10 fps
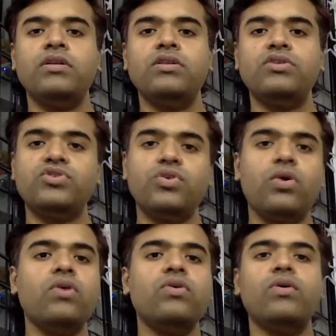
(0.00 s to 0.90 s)
the
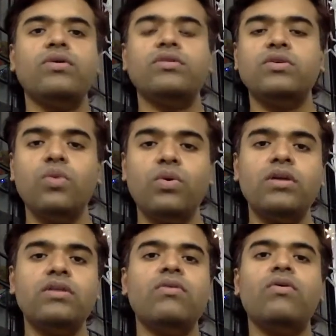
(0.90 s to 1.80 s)
stock or the
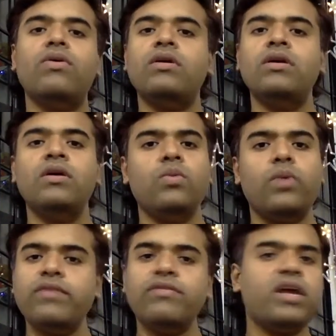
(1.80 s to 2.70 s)
gold or
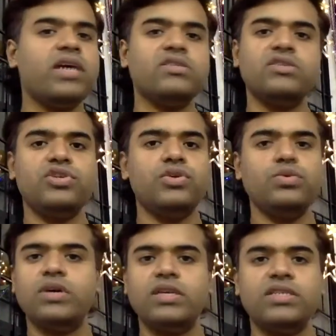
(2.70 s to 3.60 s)
whatever asset
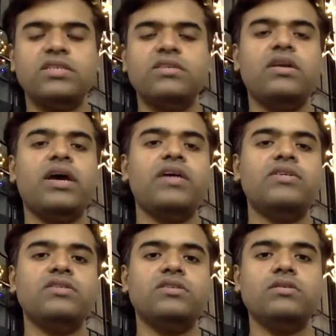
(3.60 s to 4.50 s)
you consider
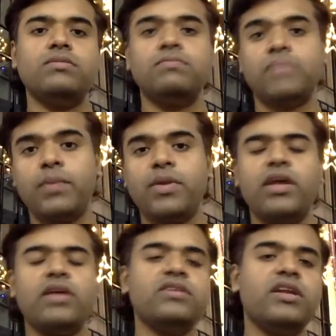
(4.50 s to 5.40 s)
as,
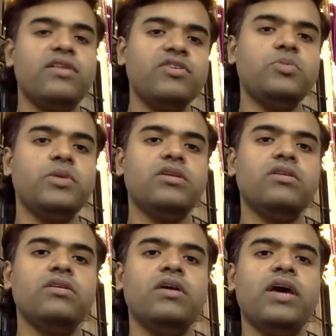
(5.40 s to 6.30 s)
as an investment
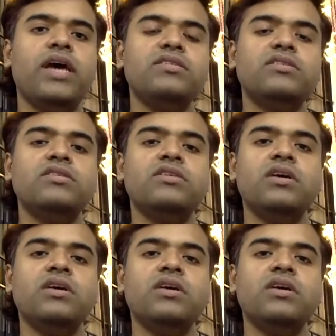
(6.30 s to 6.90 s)
asset.